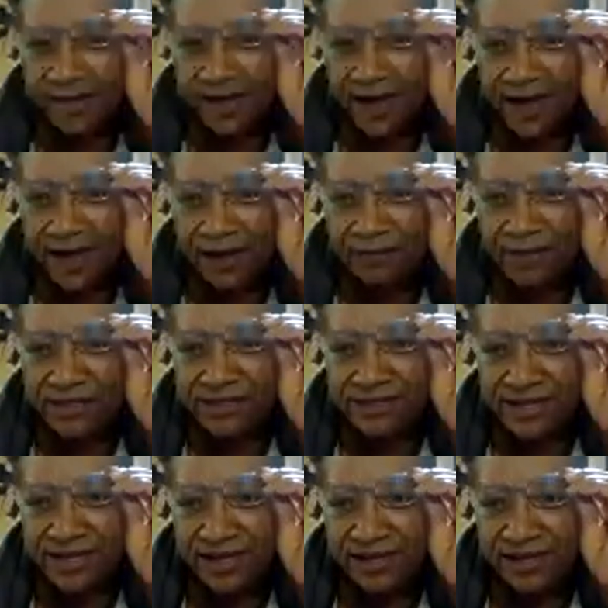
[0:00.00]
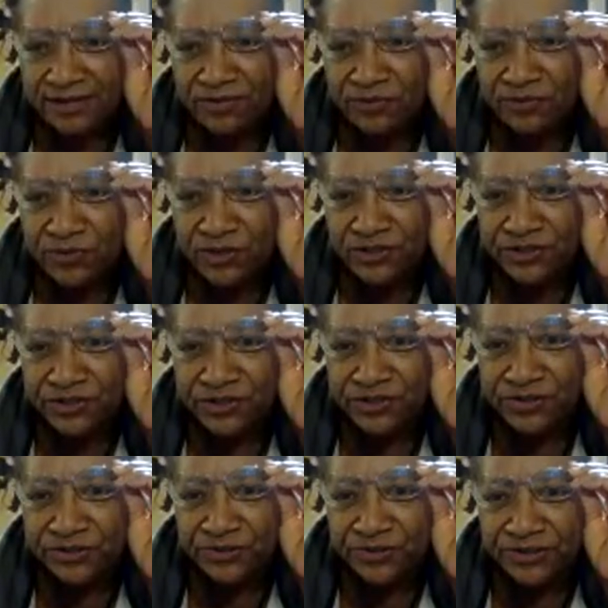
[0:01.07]
Hi, Miss Ellen. Wishing
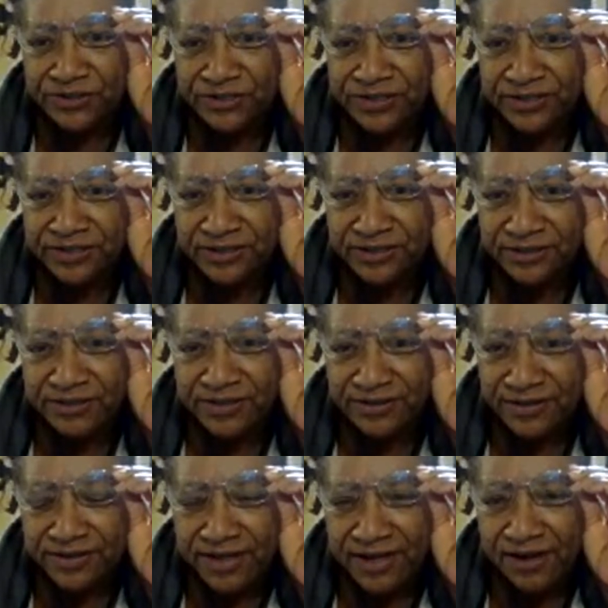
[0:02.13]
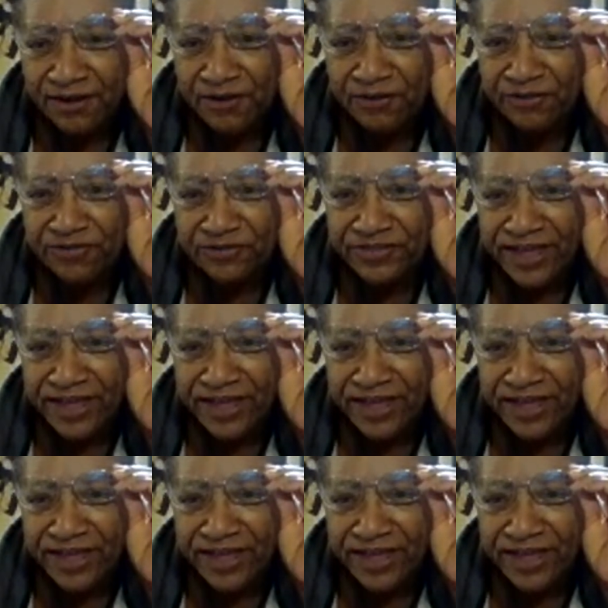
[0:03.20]
you good health.